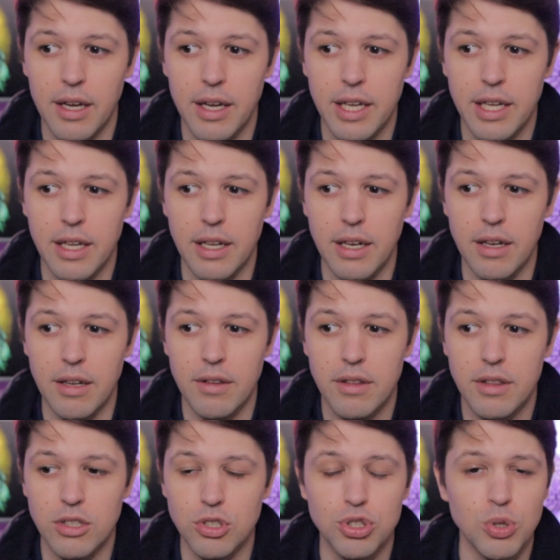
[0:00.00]
in
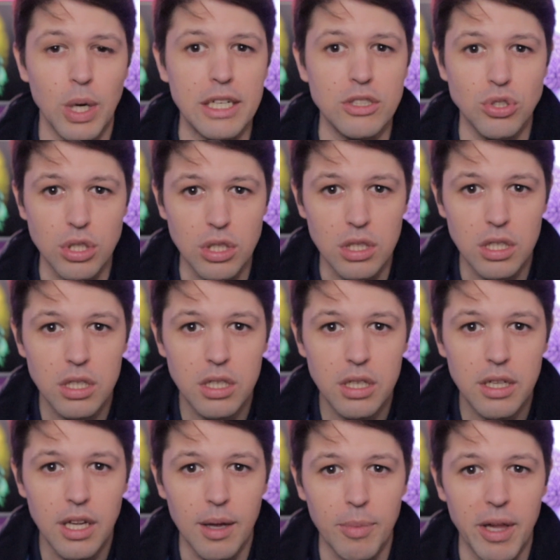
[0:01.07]
the stranger,
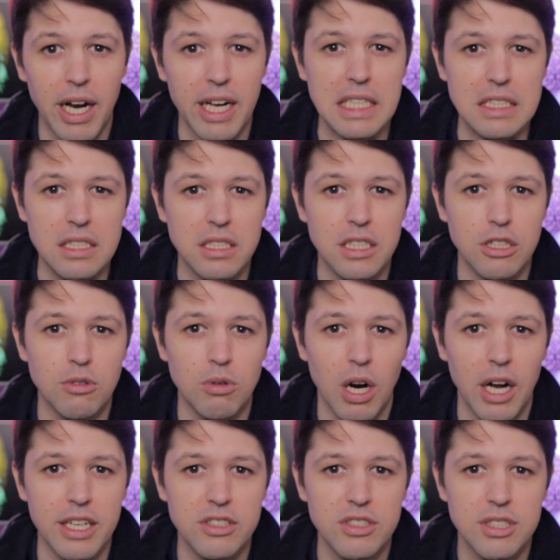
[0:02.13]
that I can see
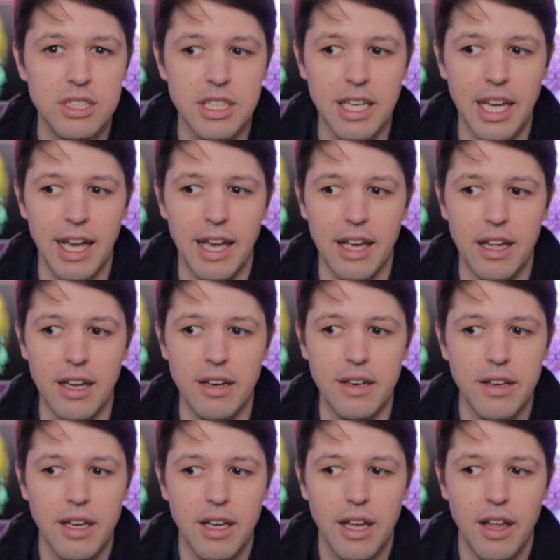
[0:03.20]
Christ, and
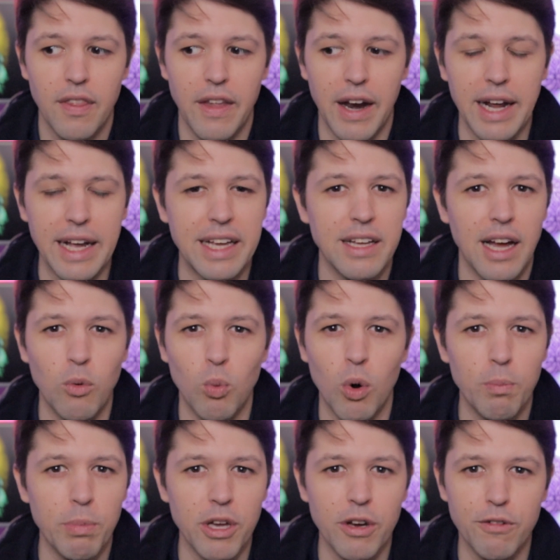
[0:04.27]
that I
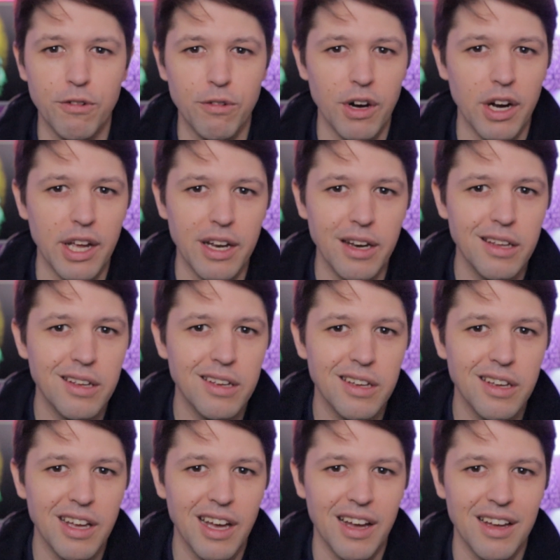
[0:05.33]
won't be afraid
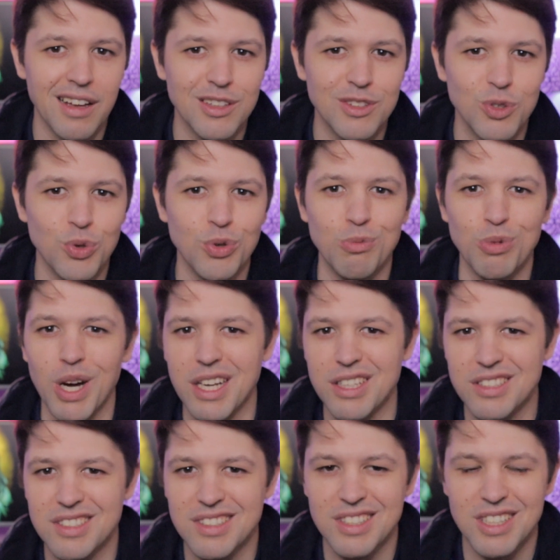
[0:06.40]
to
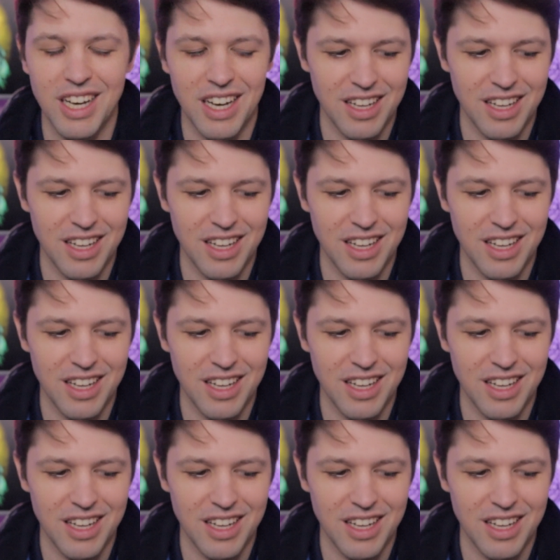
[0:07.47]
embrace